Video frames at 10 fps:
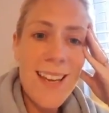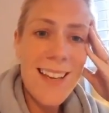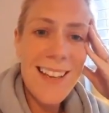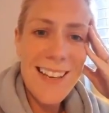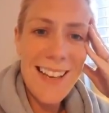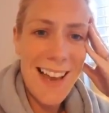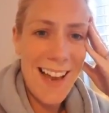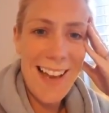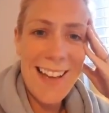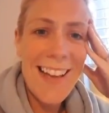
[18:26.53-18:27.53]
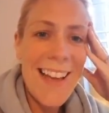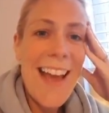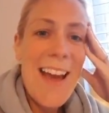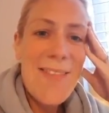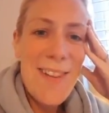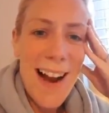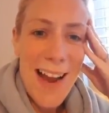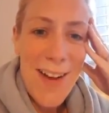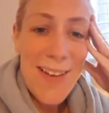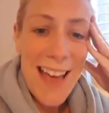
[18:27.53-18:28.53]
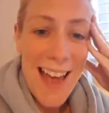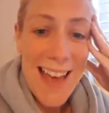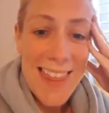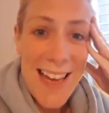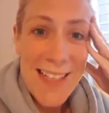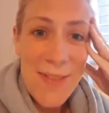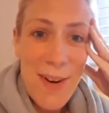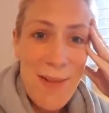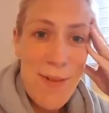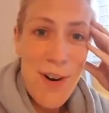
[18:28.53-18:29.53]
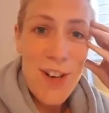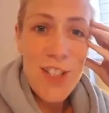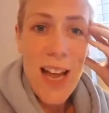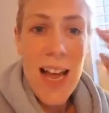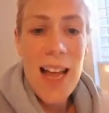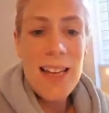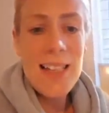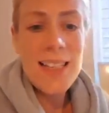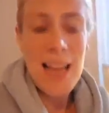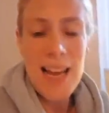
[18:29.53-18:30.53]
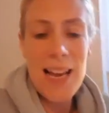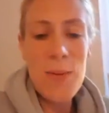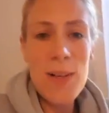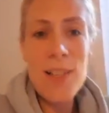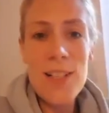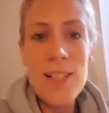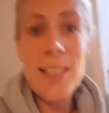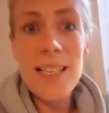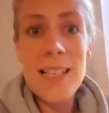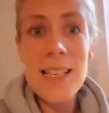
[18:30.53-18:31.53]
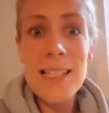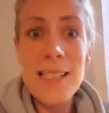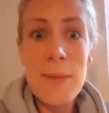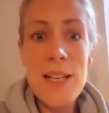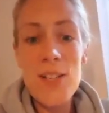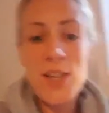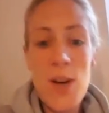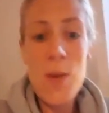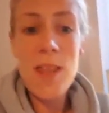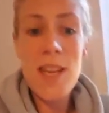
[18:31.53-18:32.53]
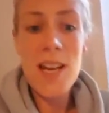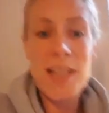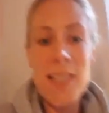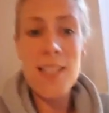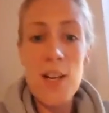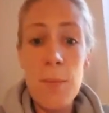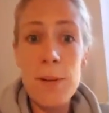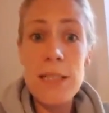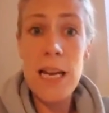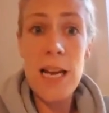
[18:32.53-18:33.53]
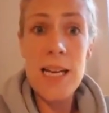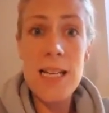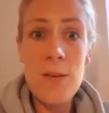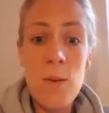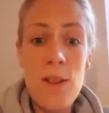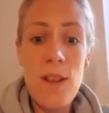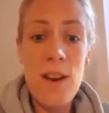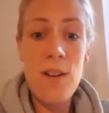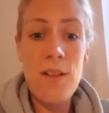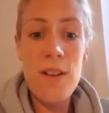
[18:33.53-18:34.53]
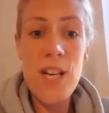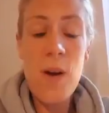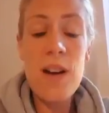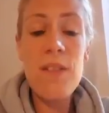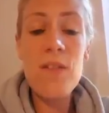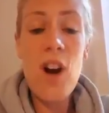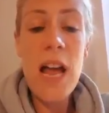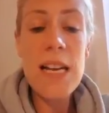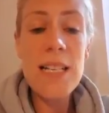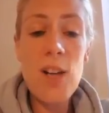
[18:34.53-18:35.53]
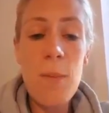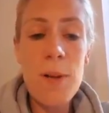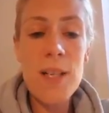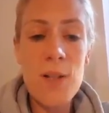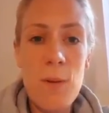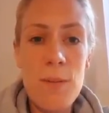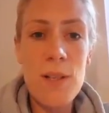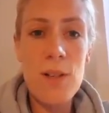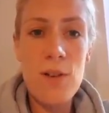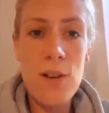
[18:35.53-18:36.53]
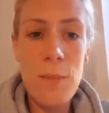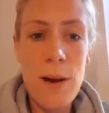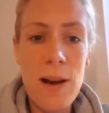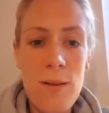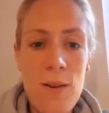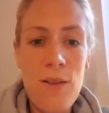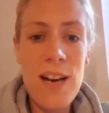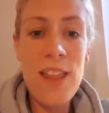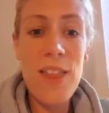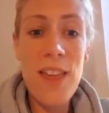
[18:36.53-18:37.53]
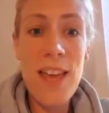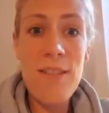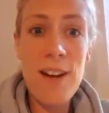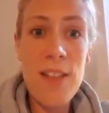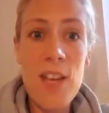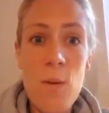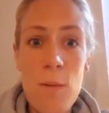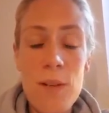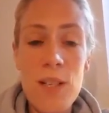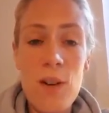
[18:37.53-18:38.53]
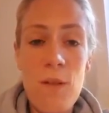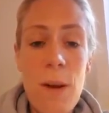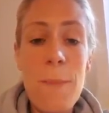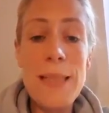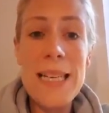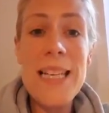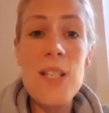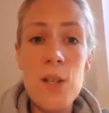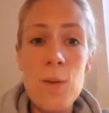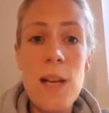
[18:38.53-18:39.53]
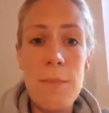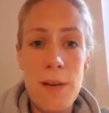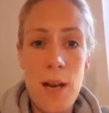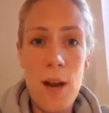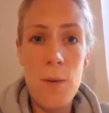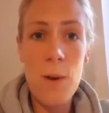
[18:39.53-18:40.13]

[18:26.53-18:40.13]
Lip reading: Claire. Right, okay, thanks very much, and I will speak to you in the next couple of days with another video. And if you've got any topics you want me to talk about, or any theory that you want me to cover, please do let me know,